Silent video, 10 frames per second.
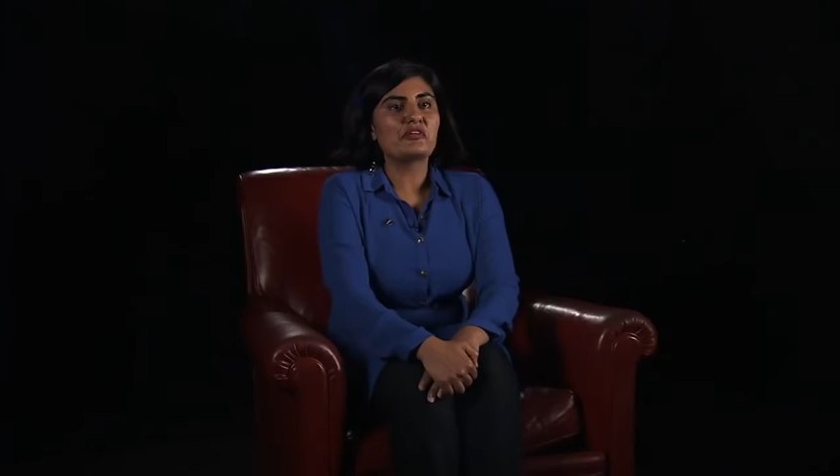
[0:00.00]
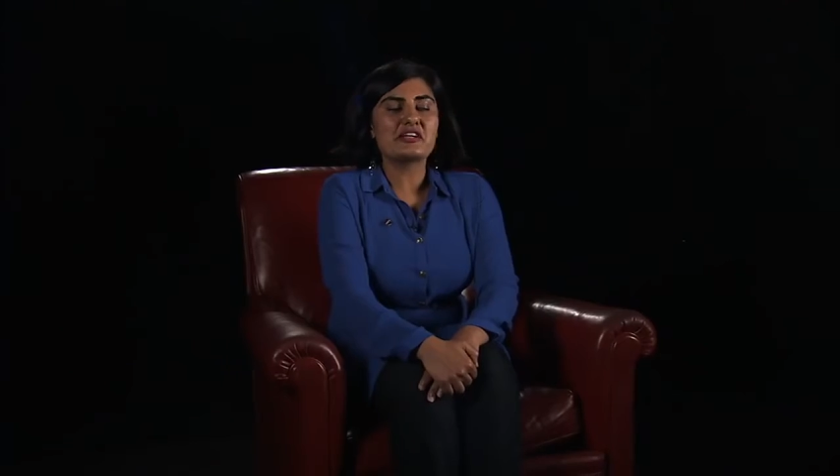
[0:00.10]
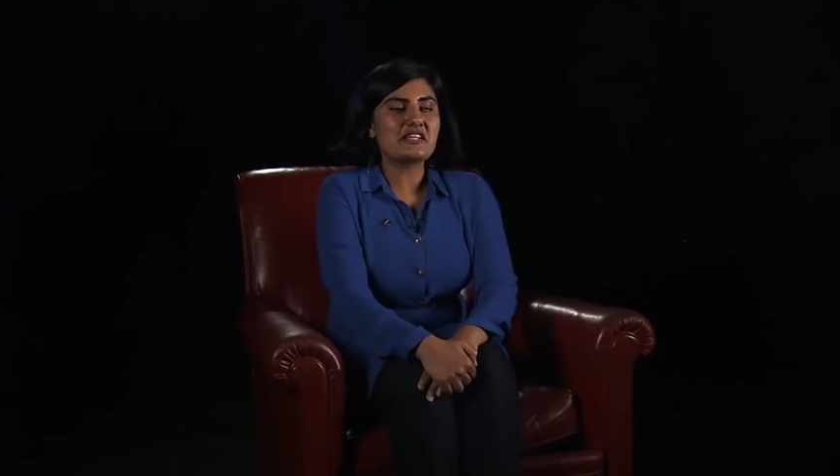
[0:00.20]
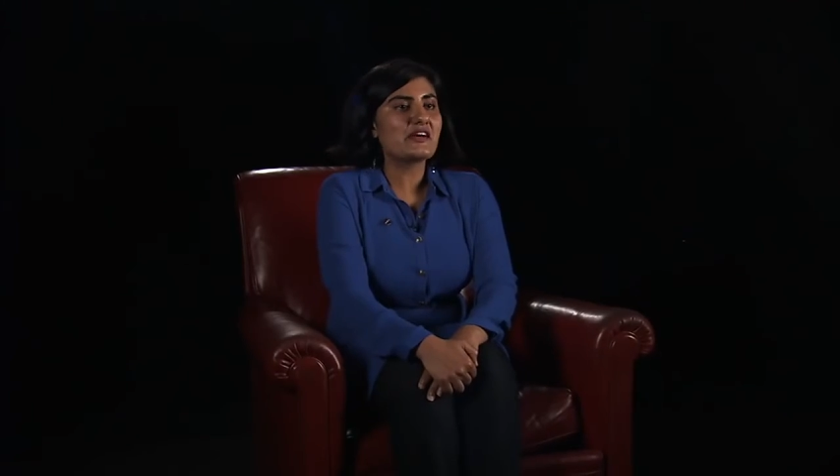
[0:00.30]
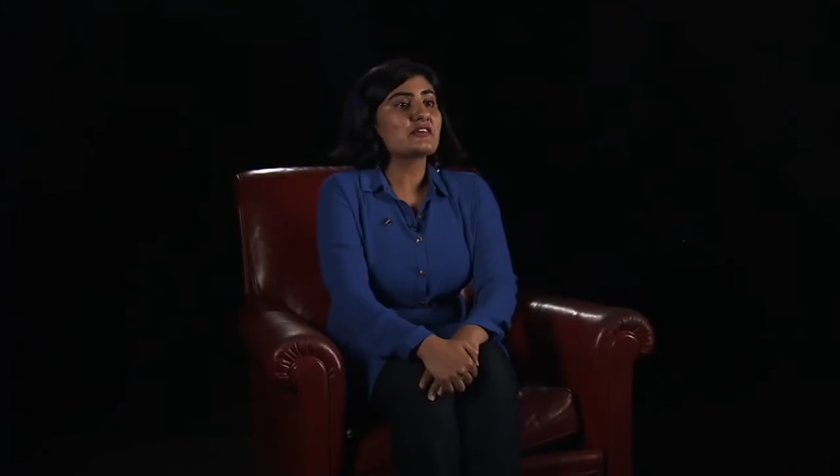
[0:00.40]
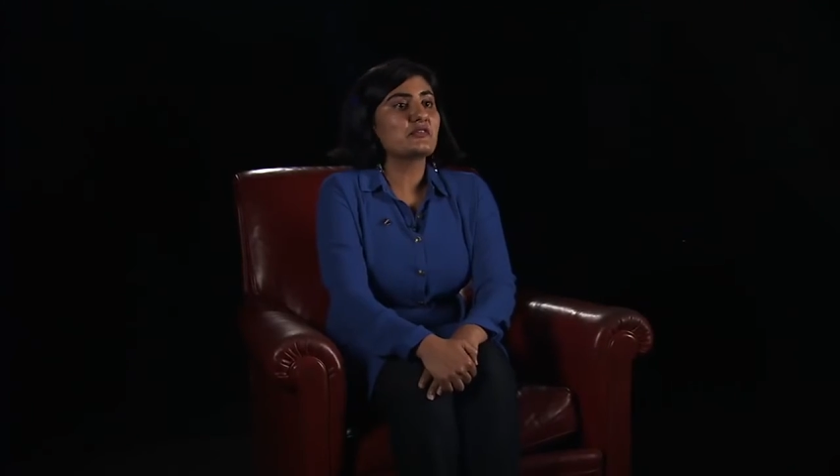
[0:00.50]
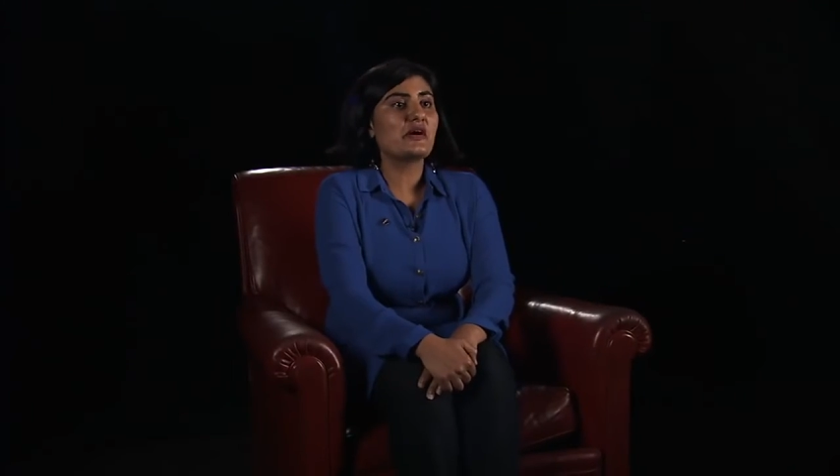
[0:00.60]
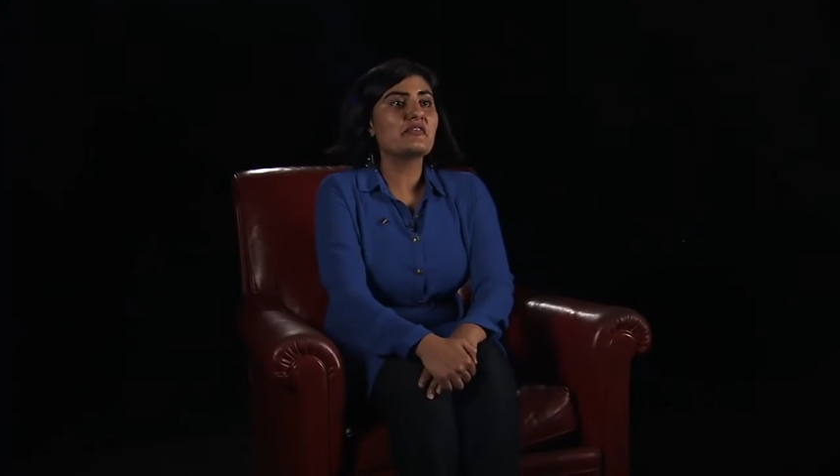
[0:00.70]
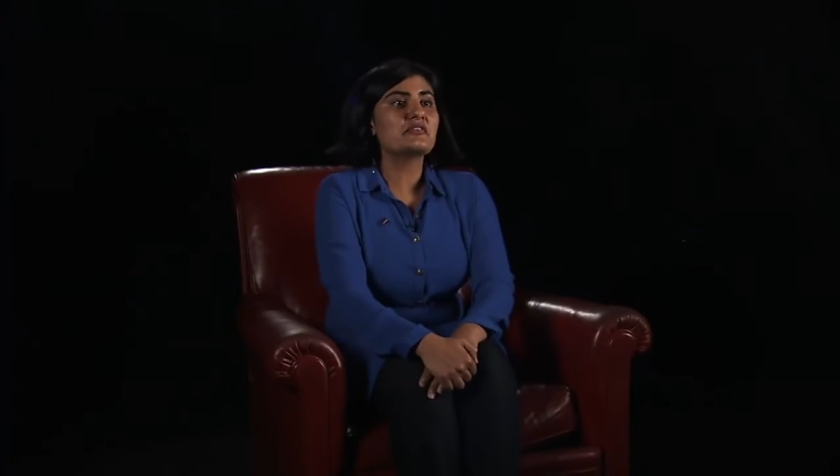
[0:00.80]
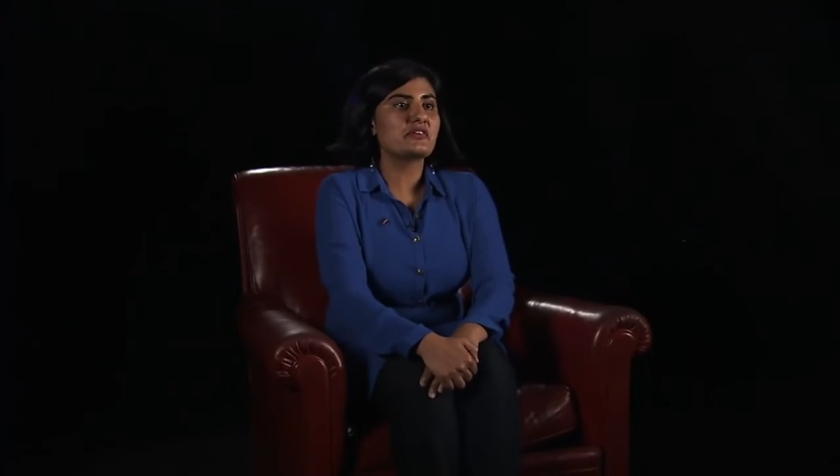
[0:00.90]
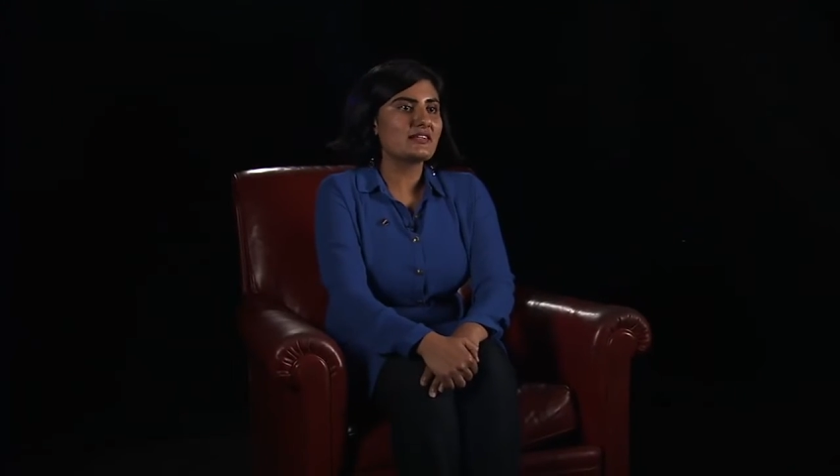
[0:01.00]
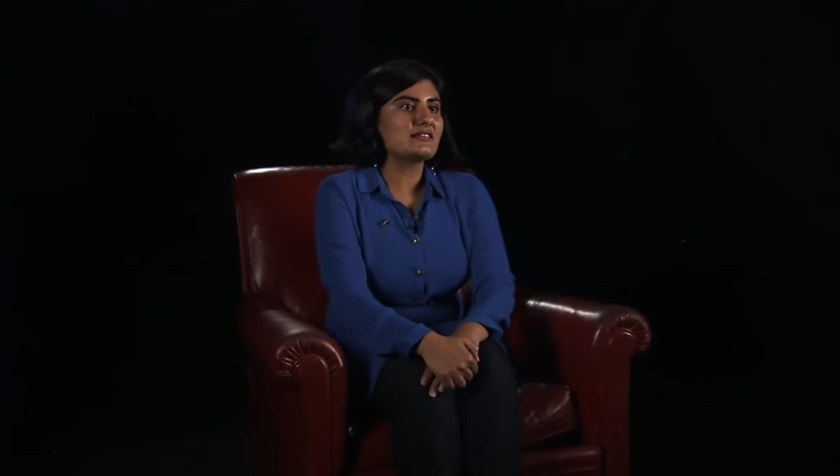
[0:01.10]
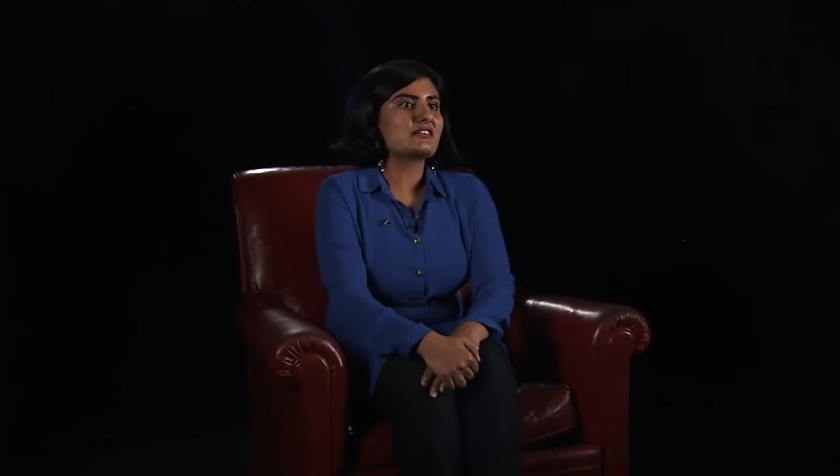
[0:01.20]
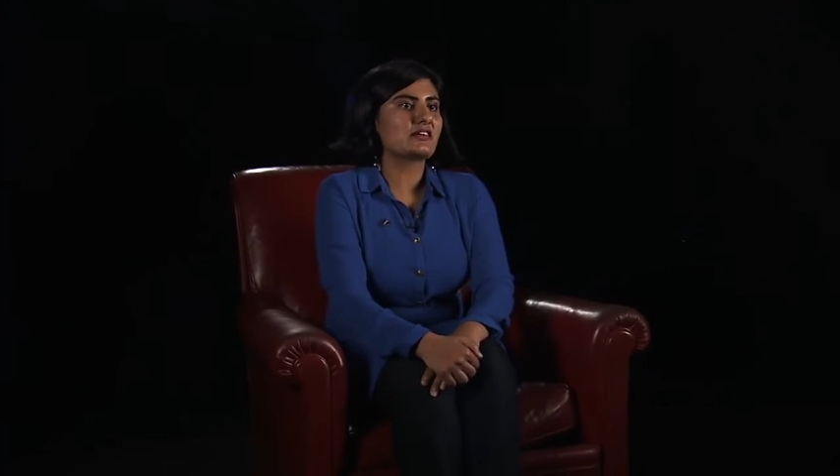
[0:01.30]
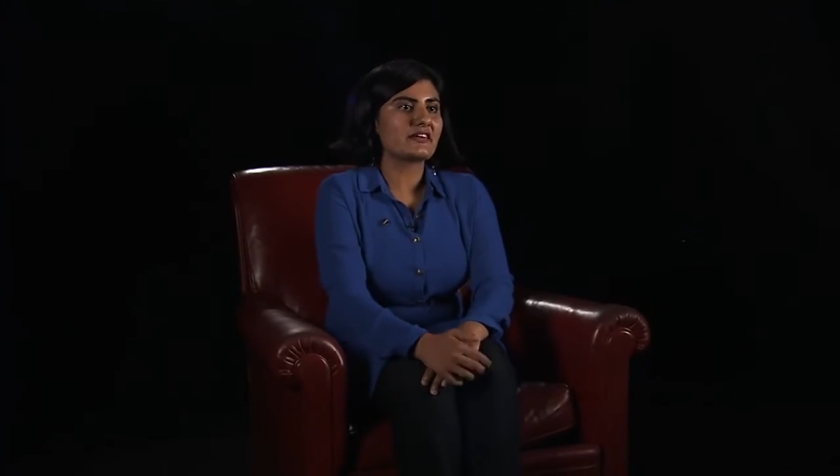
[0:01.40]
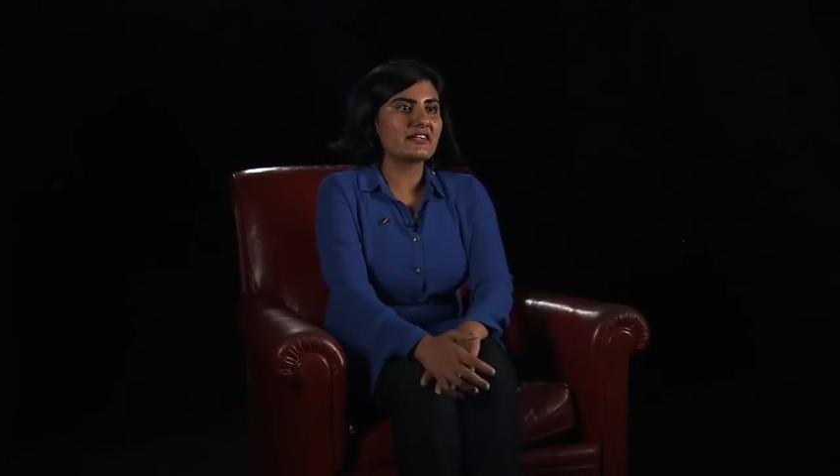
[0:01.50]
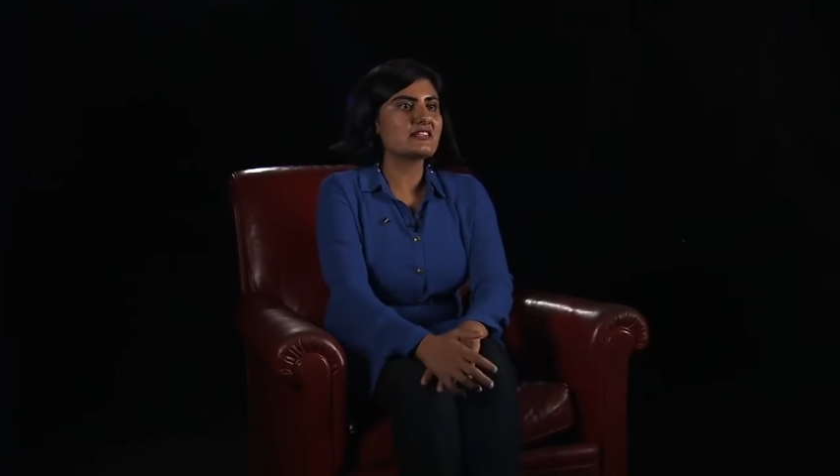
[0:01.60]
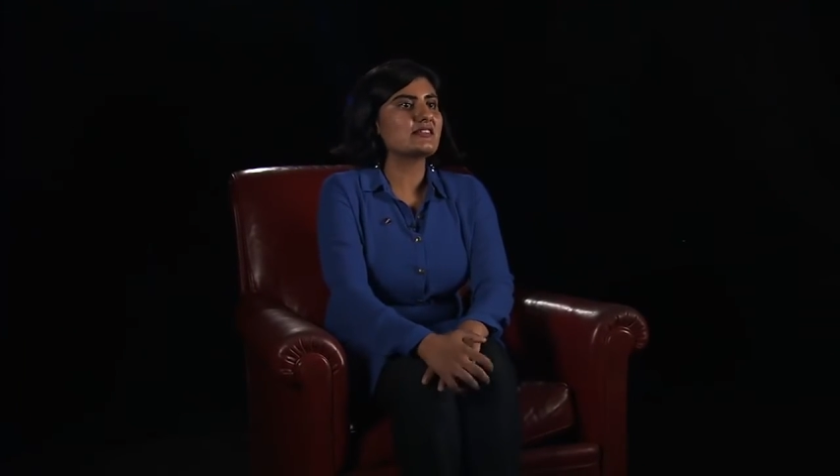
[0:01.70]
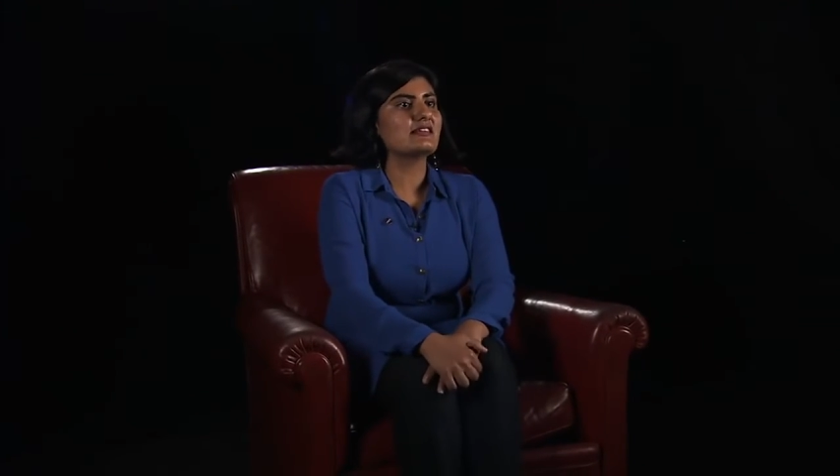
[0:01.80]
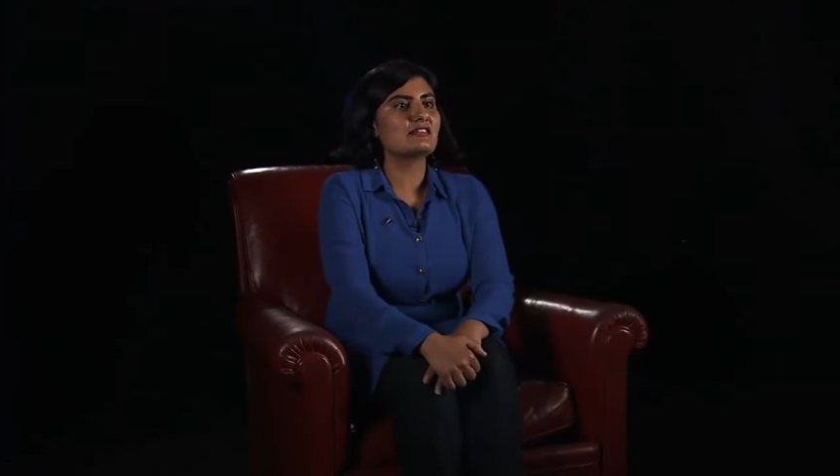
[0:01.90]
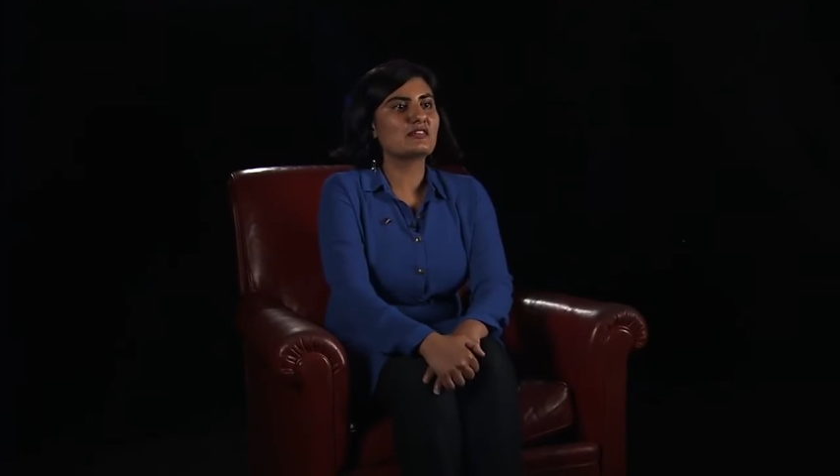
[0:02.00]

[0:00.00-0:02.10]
For a day or two, I was really discouraged and